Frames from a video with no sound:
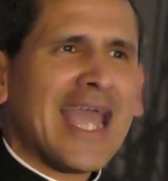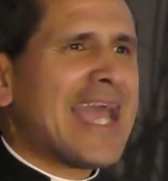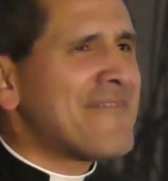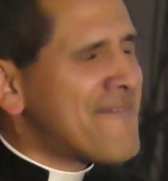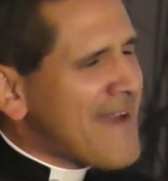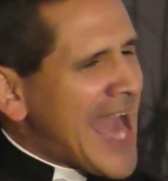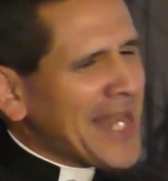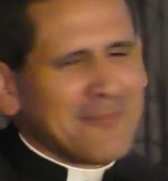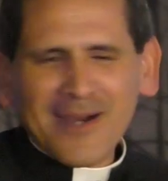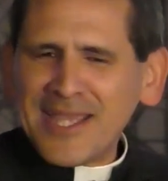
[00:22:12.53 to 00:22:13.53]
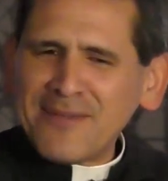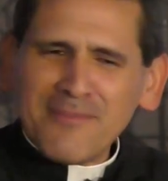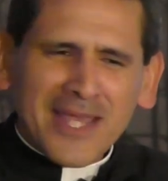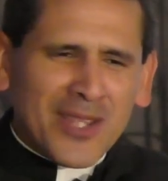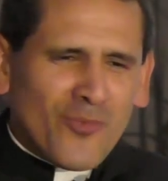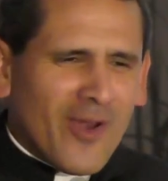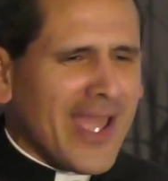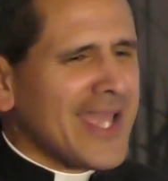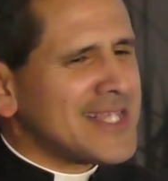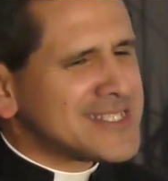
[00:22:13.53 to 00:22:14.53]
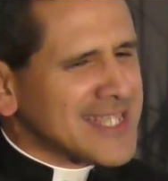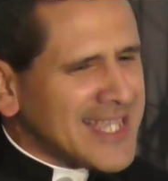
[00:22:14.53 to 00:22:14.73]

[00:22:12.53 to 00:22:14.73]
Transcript: And Fatima, in many ways,